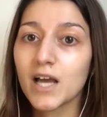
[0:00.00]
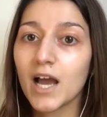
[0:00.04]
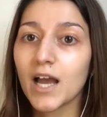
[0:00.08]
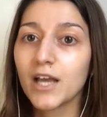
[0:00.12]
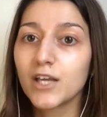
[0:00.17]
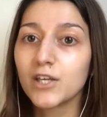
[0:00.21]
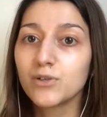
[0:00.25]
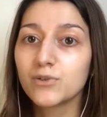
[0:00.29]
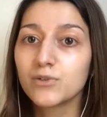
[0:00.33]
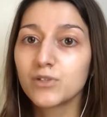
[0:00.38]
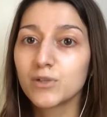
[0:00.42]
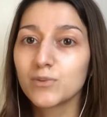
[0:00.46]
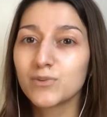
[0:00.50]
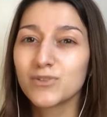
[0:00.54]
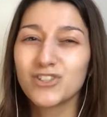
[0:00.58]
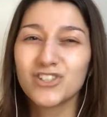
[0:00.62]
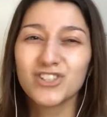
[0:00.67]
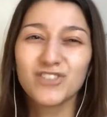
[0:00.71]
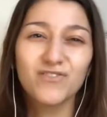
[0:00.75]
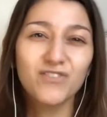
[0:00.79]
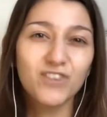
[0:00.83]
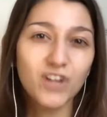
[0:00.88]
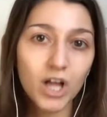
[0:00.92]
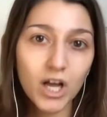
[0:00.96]
I usually was
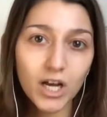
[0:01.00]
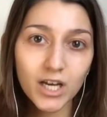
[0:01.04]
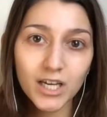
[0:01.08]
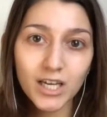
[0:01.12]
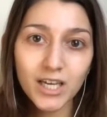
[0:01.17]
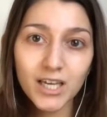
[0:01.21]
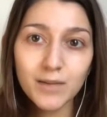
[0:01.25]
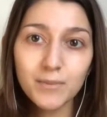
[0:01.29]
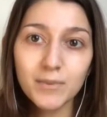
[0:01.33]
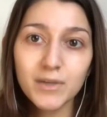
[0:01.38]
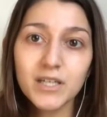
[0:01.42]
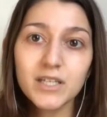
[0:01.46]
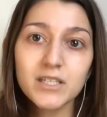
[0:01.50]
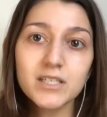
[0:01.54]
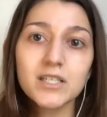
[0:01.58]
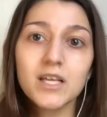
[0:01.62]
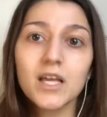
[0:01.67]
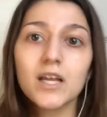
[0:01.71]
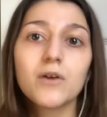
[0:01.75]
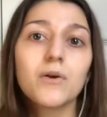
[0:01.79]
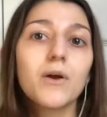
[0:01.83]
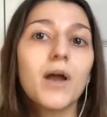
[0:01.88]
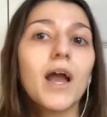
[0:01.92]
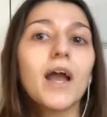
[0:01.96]
just vlogging, because
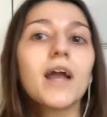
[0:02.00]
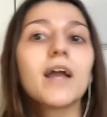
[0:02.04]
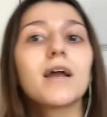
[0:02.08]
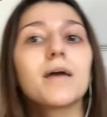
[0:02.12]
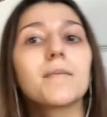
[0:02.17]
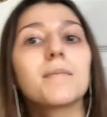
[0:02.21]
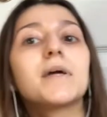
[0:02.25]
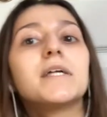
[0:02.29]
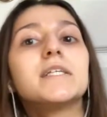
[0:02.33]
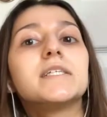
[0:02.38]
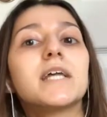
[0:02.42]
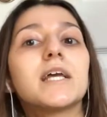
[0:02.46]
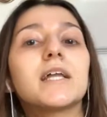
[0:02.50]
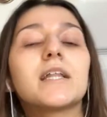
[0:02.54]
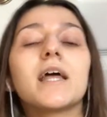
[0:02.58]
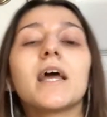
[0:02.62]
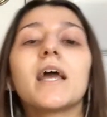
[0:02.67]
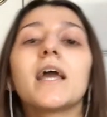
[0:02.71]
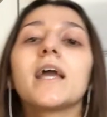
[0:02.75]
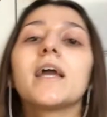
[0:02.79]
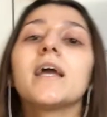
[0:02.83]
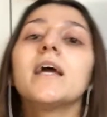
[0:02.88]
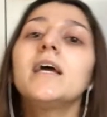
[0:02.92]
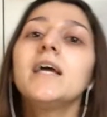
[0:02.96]
then, okay, I get my day
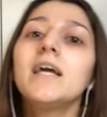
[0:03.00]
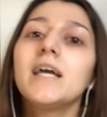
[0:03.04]
late.